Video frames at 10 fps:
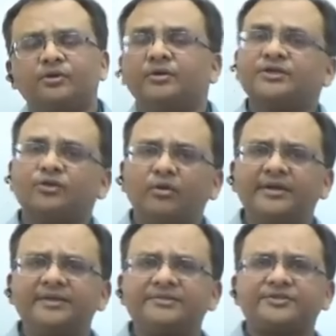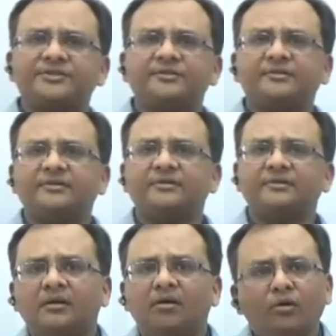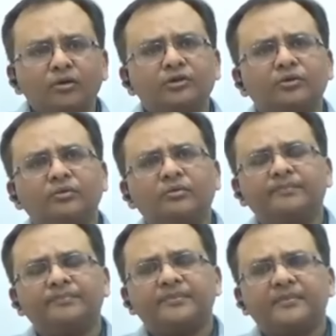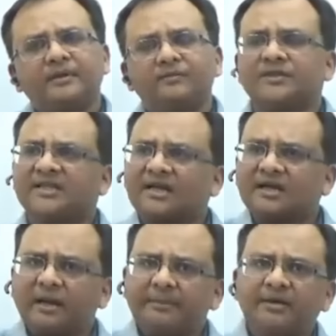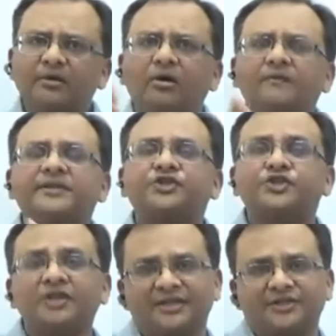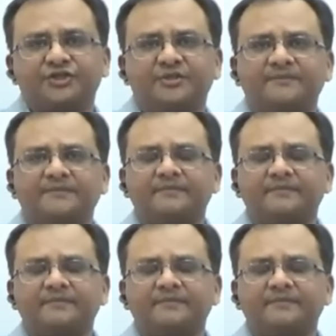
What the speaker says: to his audience. Although with the coming of the church,